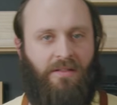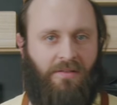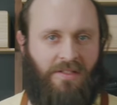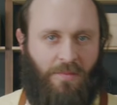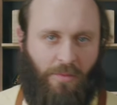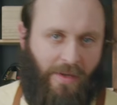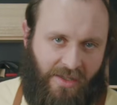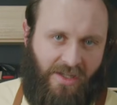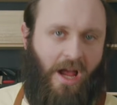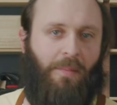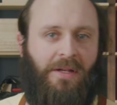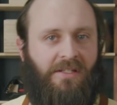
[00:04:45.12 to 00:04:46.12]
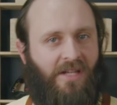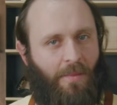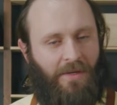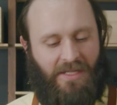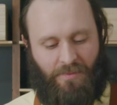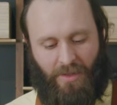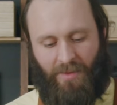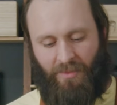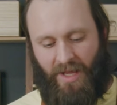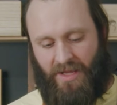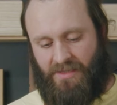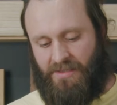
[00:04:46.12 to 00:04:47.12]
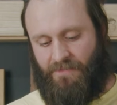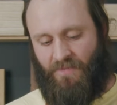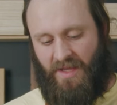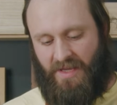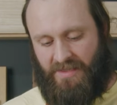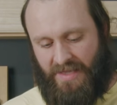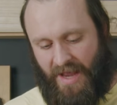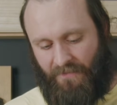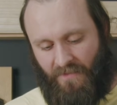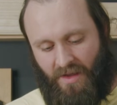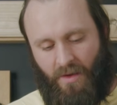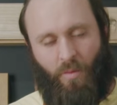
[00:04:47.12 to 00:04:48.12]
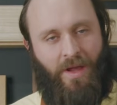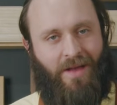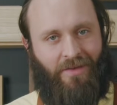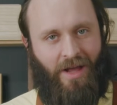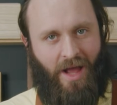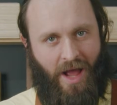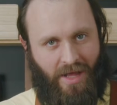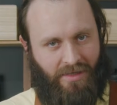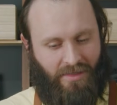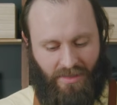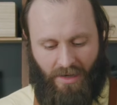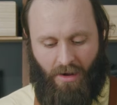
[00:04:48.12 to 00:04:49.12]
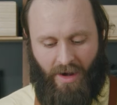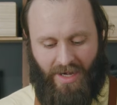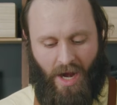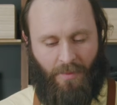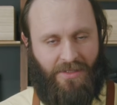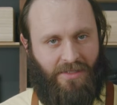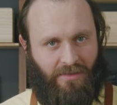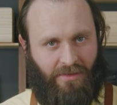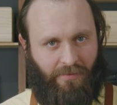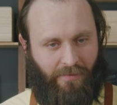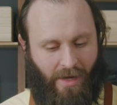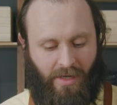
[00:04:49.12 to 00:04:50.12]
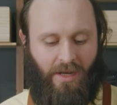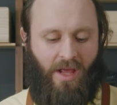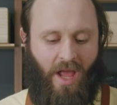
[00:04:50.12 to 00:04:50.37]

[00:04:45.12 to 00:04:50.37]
little tip about sharpening Japanese plane blades is that we have a hard high carbon steel in the front